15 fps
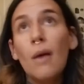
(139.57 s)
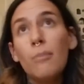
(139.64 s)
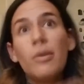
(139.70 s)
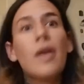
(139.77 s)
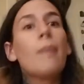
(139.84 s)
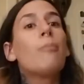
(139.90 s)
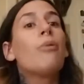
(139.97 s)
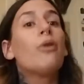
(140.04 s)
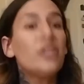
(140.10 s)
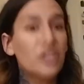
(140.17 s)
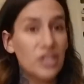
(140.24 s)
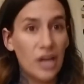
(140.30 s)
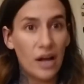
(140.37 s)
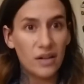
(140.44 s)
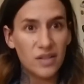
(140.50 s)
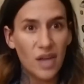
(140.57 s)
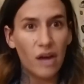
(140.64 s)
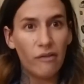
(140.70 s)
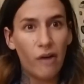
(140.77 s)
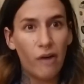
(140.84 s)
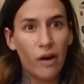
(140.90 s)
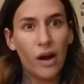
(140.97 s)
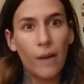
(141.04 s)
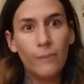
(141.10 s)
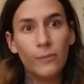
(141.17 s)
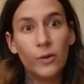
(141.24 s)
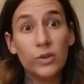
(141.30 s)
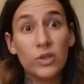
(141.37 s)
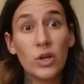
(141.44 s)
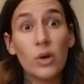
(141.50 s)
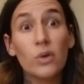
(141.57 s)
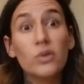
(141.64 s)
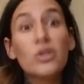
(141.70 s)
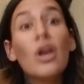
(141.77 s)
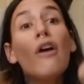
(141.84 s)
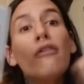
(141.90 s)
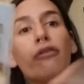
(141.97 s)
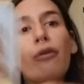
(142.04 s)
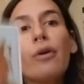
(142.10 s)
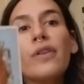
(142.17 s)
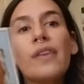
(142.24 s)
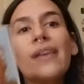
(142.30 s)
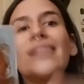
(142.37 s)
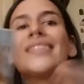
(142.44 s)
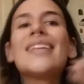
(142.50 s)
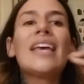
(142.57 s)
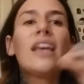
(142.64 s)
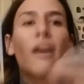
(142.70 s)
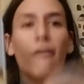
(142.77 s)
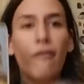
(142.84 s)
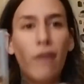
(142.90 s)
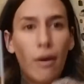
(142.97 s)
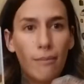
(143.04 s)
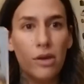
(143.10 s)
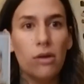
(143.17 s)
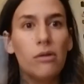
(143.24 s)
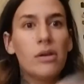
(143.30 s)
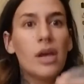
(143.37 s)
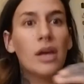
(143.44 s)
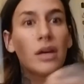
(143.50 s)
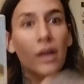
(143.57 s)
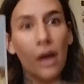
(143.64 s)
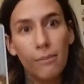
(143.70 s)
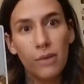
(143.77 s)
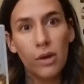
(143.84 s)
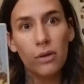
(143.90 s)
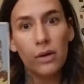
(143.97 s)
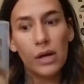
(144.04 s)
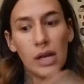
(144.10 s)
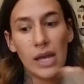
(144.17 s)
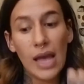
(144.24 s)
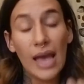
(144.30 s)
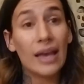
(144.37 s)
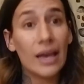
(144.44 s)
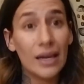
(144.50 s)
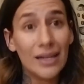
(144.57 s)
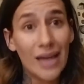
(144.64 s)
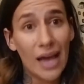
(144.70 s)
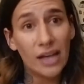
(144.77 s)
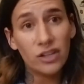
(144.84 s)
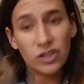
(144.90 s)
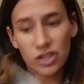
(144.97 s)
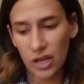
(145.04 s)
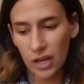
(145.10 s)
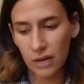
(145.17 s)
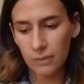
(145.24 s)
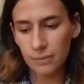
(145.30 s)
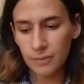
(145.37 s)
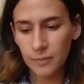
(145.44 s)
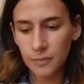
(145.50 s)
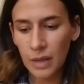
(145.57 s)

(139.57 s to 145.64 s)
being pushed outside of our comfort zones for the sake of communion, community, and connection.